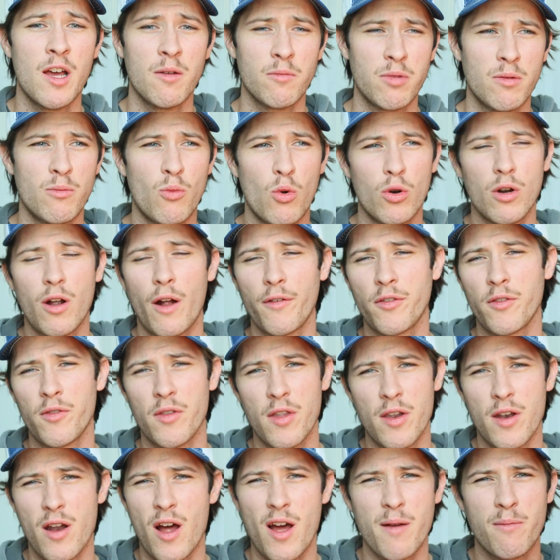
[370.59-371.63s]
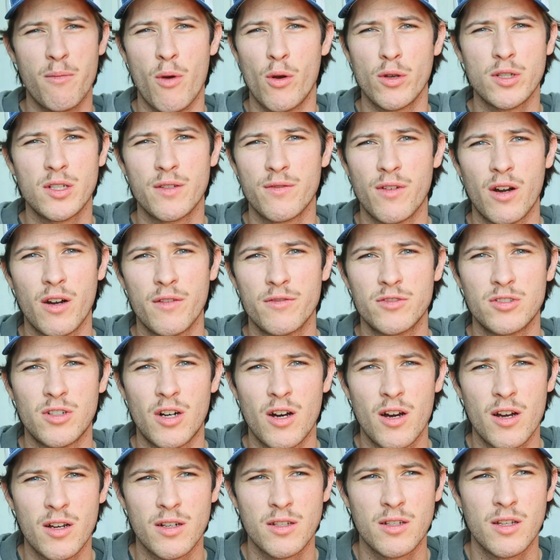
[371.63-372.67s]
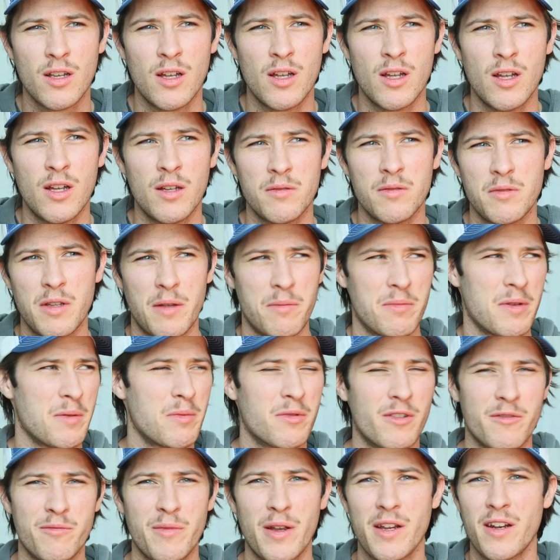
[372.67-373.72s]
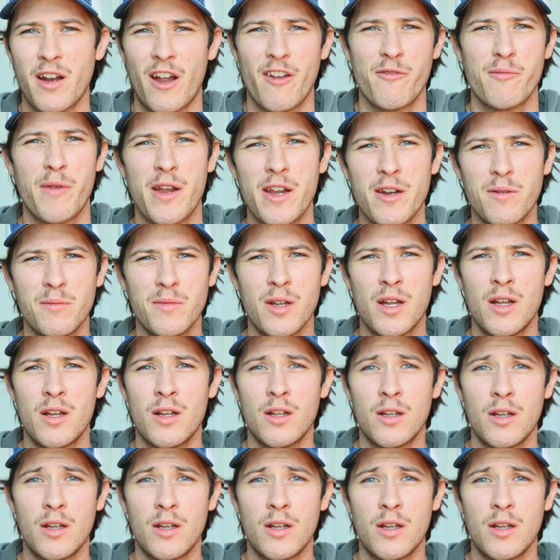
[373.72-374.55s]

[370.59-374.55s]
But more often than not, most of our vlogs that people have made, I've made them,